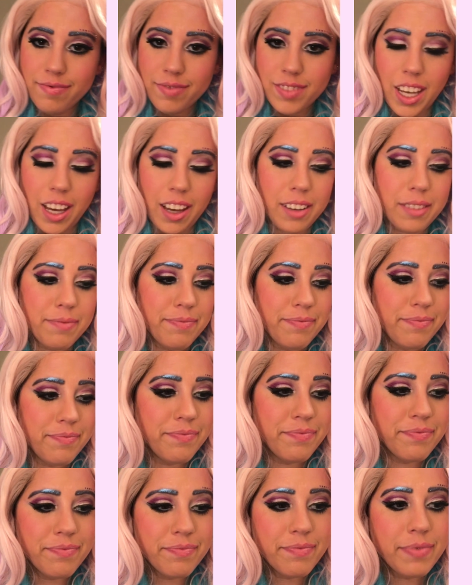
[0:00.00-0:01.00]
Okay.
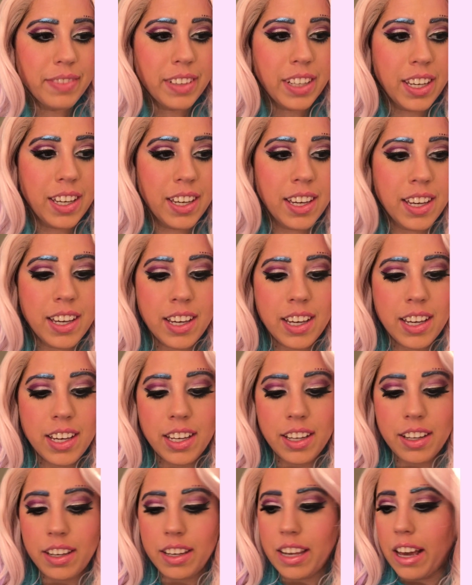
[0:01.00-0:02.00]

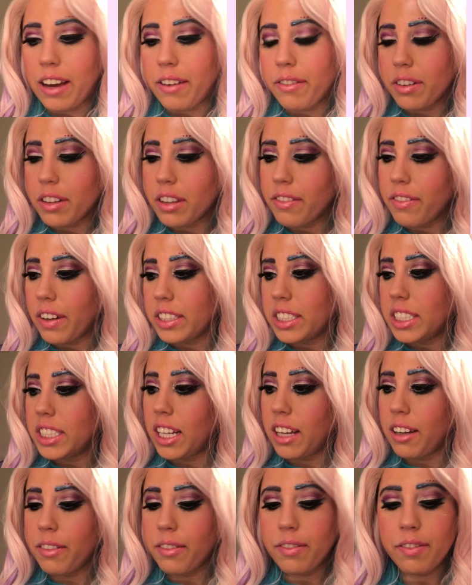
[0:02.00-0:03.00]
Now for the fun
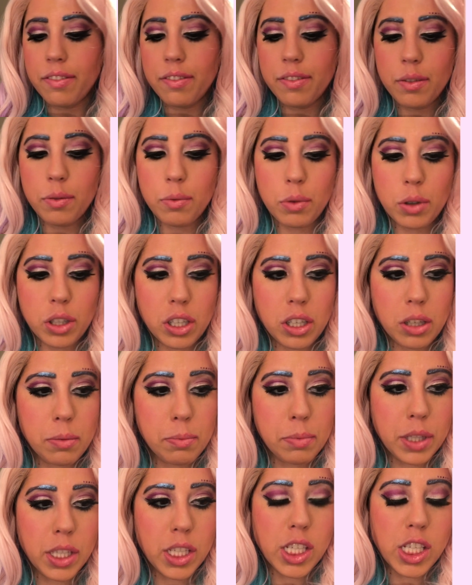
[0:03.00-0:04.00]
stuff. We're gonna
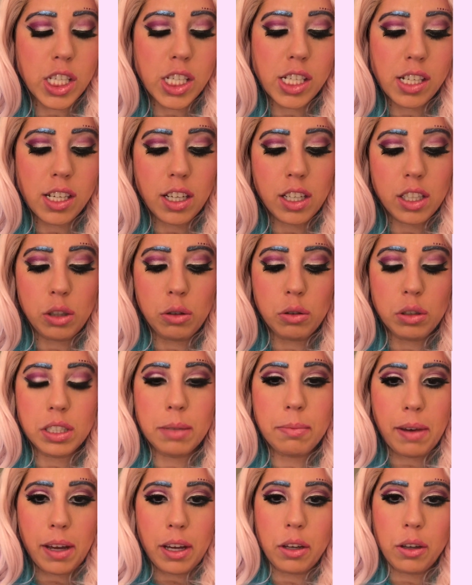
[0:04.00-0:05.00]
be using
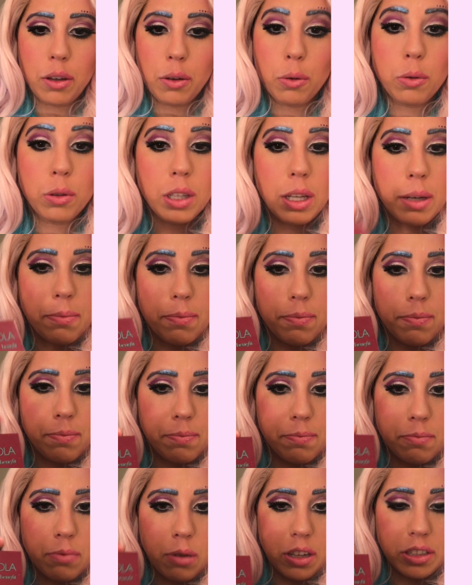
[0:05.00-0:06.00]
my Hoola
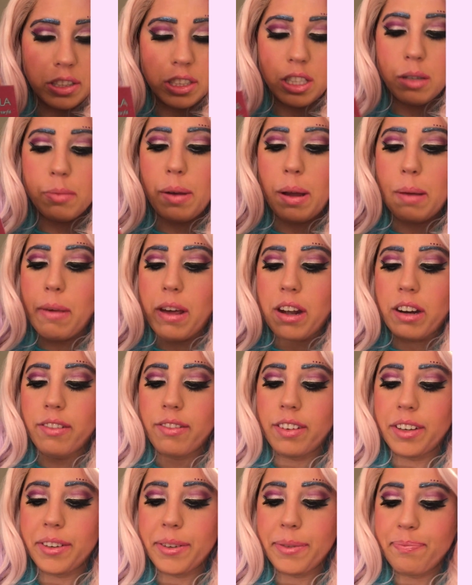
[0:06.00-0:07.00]
bronzer by
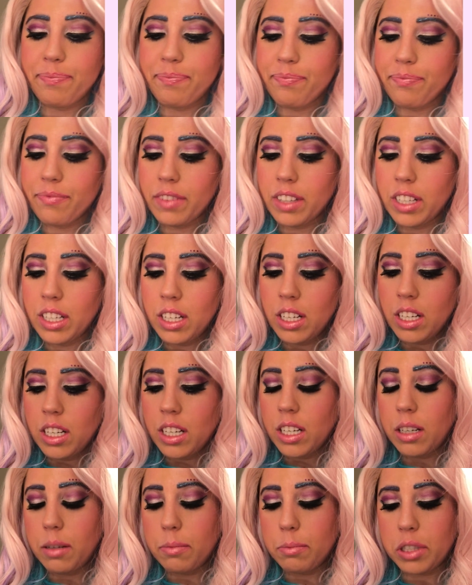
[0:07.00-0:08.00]
Benefit.
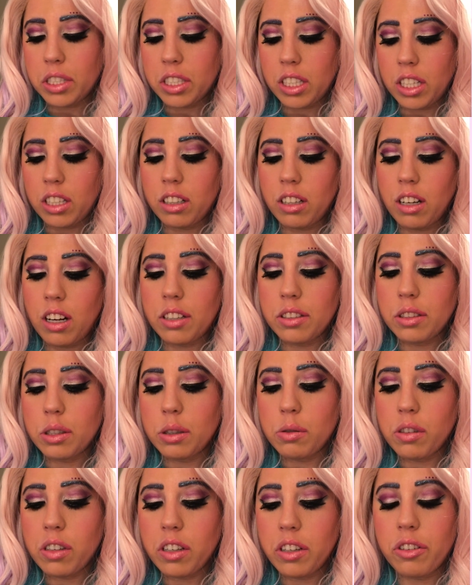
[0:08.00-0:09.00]
I'm just gonna
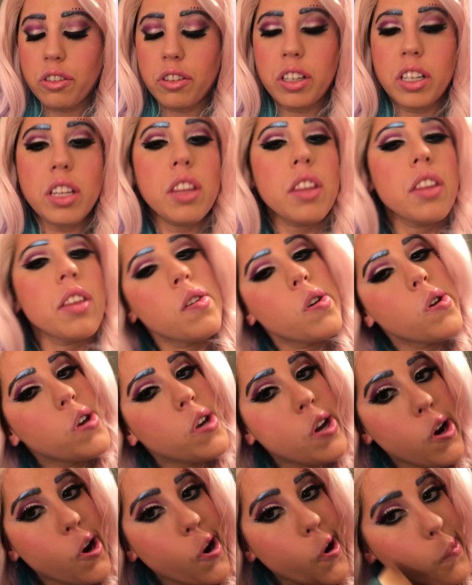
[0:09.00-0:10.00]
contour underneath
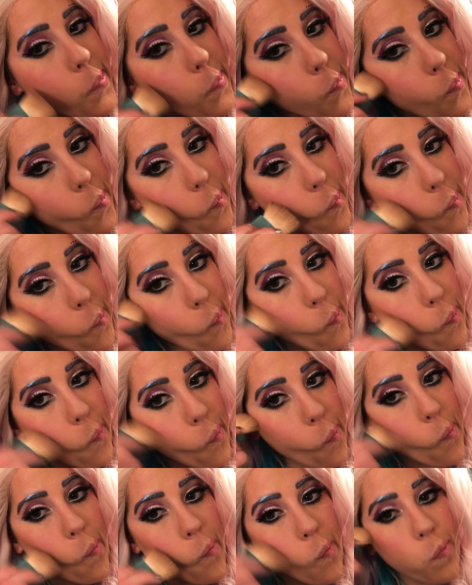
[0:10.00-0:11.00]
here,
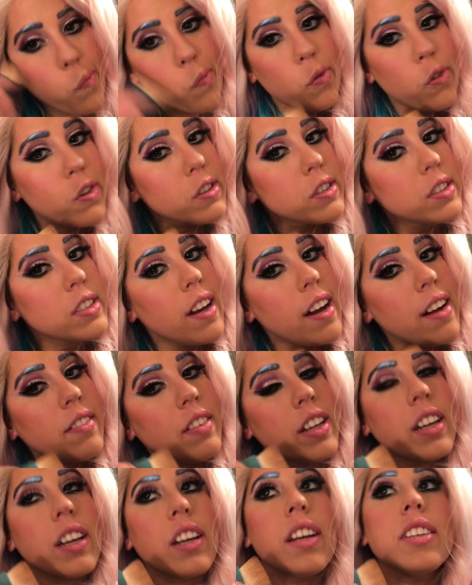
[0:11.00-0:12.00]
just to have
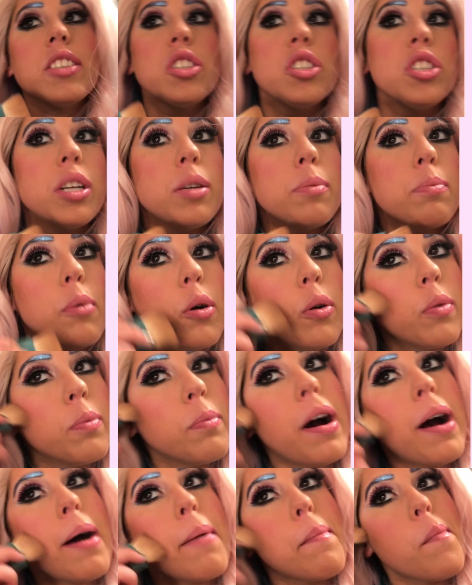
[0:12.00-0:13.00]
like a nice cheekbone
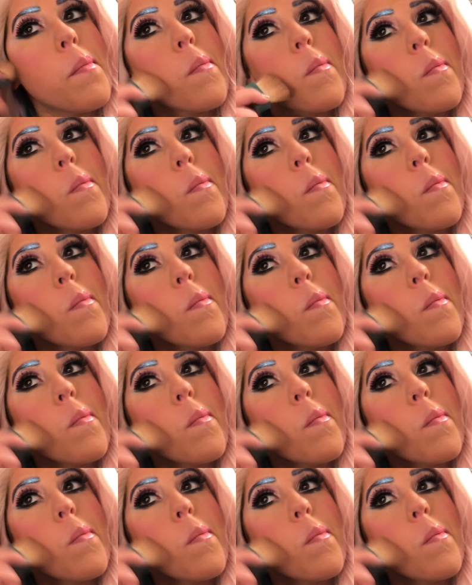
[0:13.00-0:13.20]
pop.